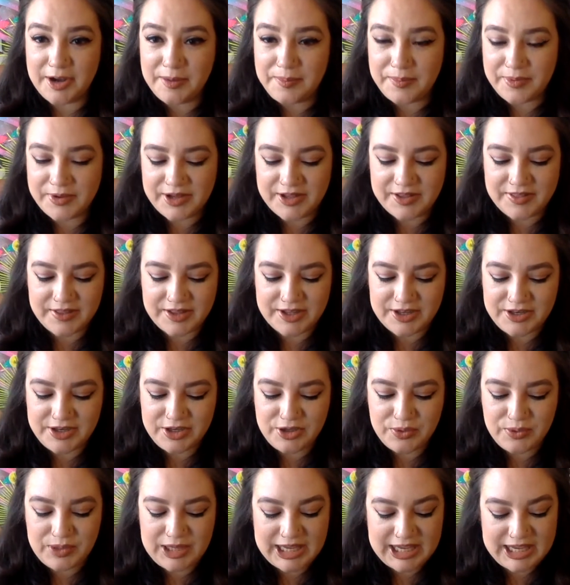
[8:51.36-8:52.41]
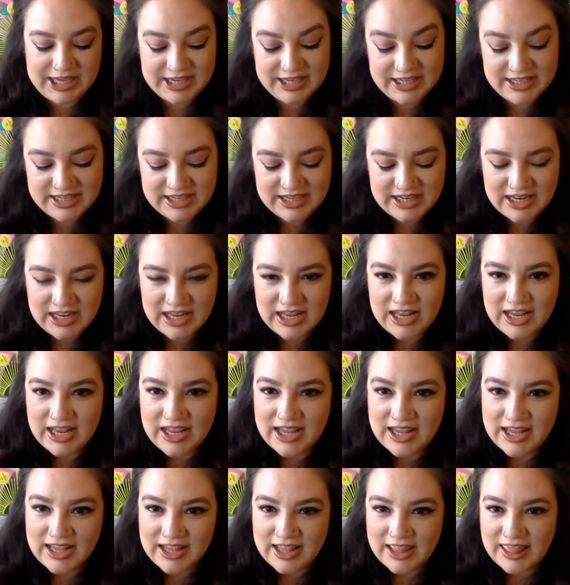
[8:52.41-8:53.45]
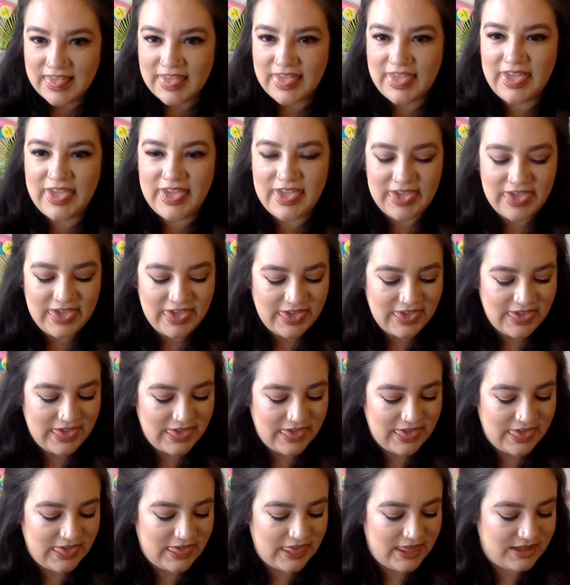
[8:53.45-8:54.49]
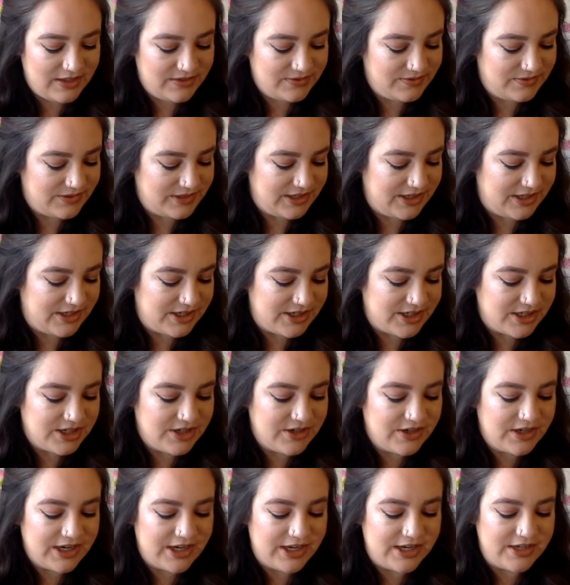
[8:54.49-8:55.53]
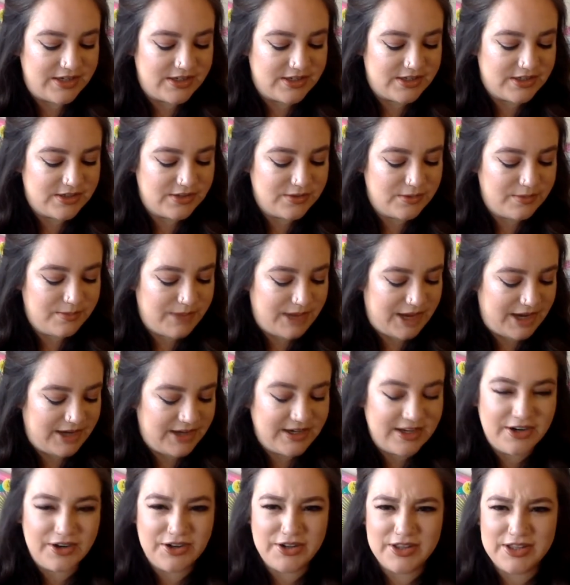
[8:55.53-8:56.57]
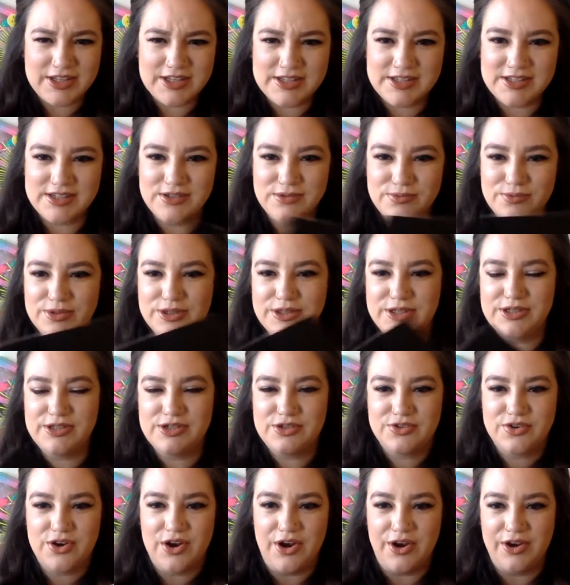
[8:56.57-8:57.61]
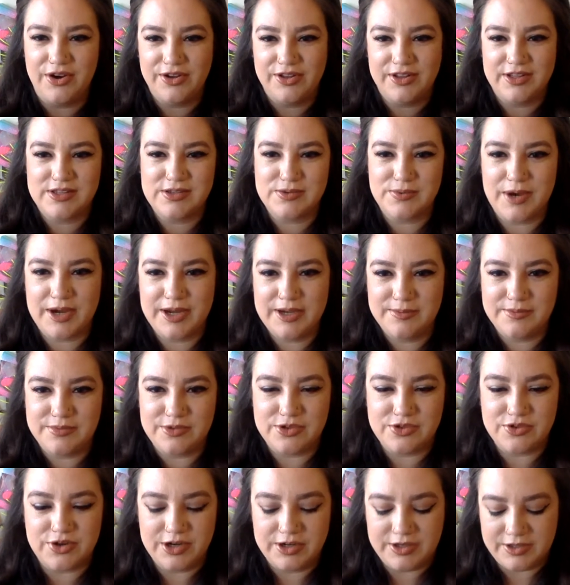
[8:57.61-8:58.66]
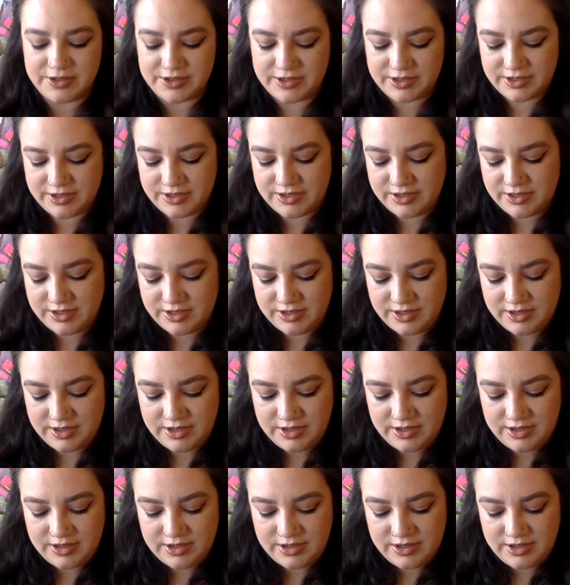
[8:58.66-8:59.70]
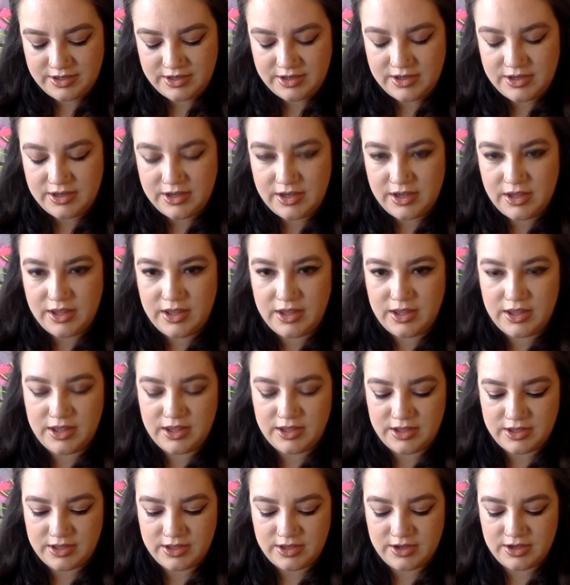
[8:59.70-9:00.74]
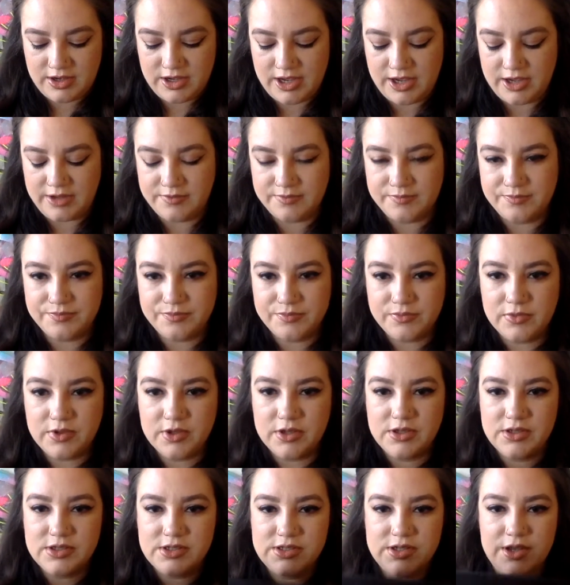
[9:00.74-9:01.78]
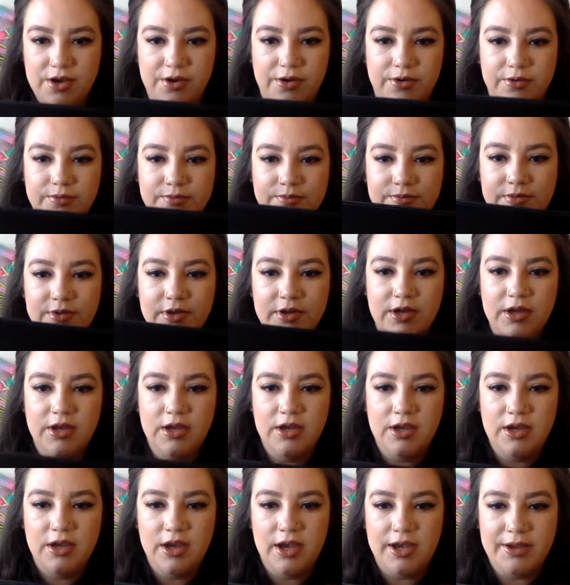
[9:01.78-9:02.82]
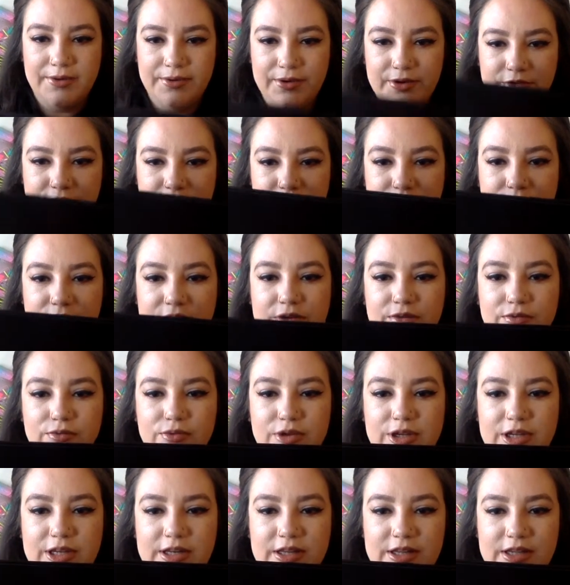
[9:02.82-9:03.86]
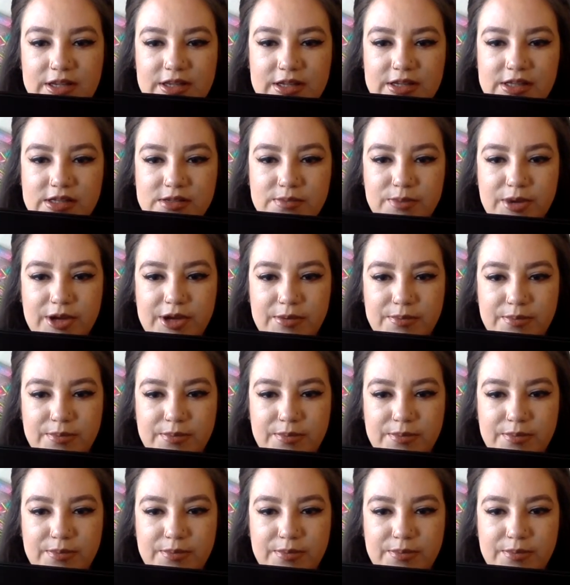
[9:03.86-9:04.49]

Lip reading: and then you can't, oh my gosh. Okay, so the magnet on this is really strong. That's why I'm struggling. Okay, so I don't know if you can read these, but